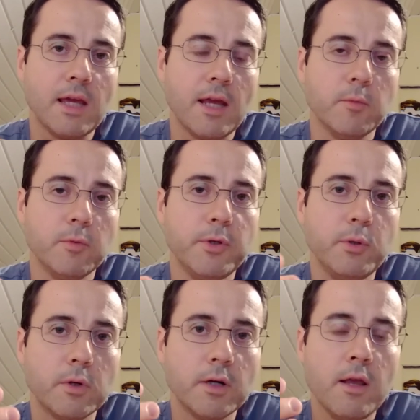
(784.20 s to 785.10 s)
animal
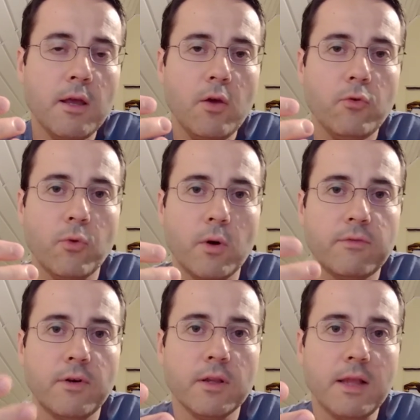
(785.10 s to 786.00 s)
manure for
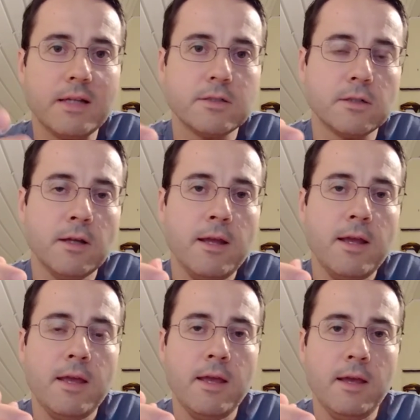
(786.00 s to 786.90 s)

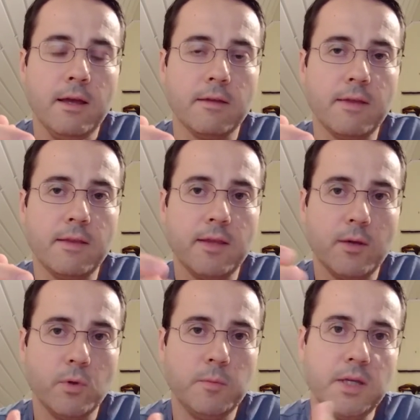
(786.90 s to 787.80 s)
fertilizer than they
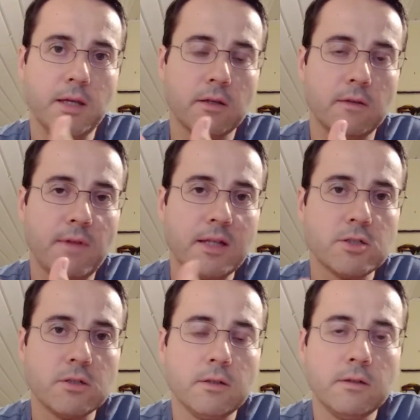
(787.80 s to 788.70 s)
would be in
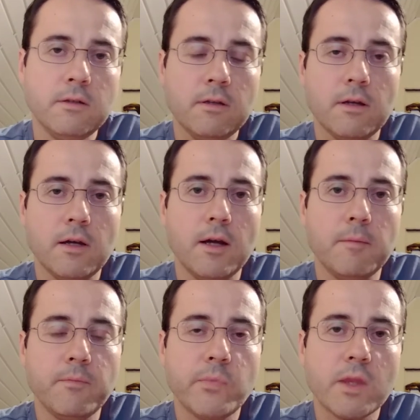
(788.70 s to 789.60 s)
conventional
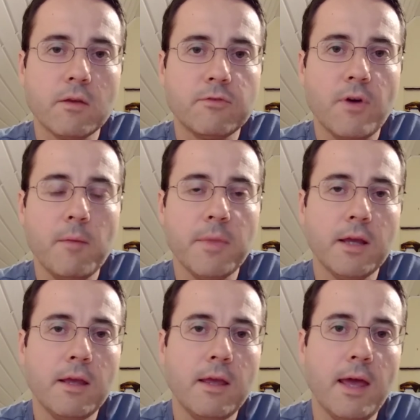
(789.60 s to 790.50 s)
farming.